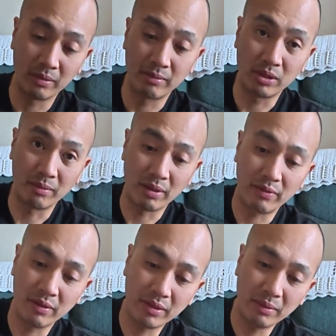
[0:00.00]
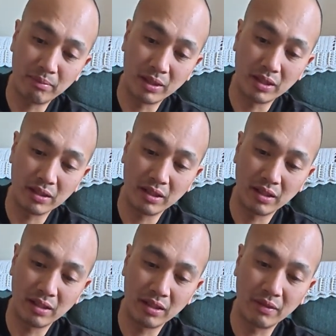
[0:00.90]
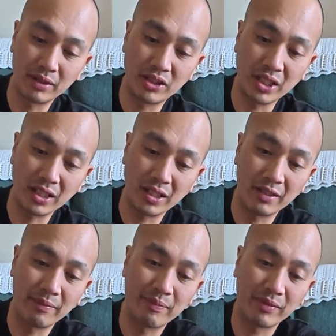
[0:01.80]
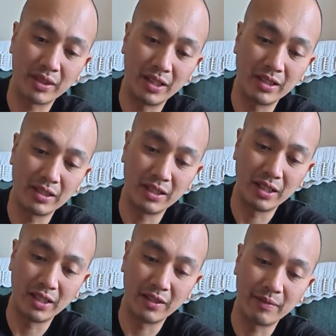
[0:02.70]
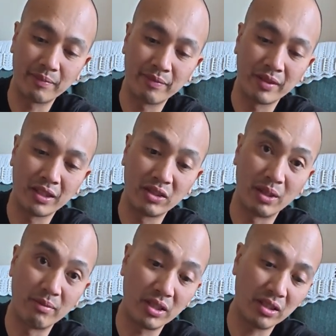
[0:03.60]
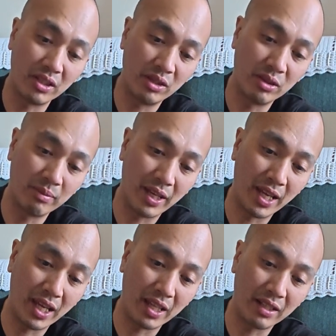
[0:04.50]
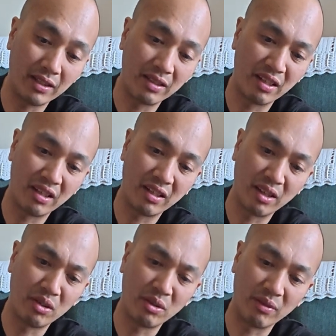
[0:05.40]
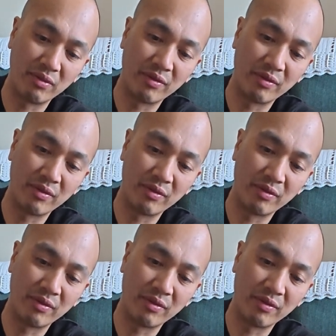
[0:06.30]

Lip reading: So my favorite part of a chicken is so I'm just gonna use my hand. I don't know.